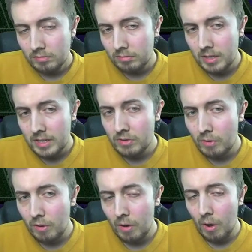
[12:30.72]
it's
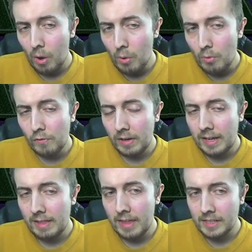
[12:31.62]
not overly
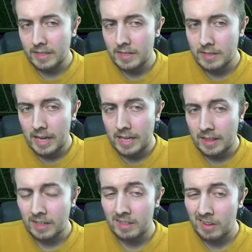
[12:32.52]
that insane.
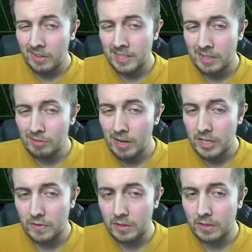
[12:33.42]
That 90
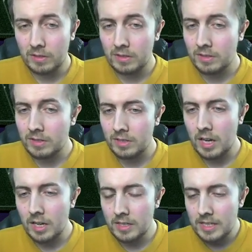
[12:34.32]
Rashford looks
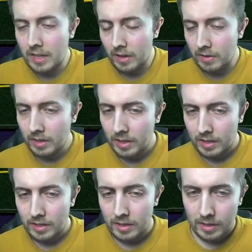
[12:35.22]
dirty though.
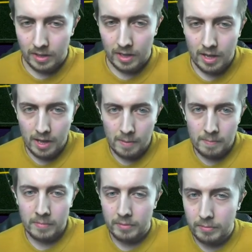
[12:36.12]

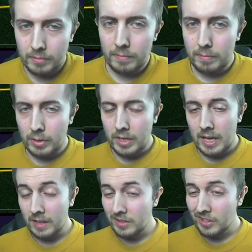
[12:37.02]
Um, but yeah,
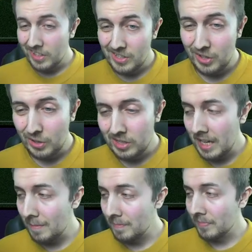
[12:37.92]
that's a, it's a good
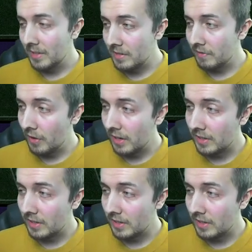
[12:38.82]
team. It's a very good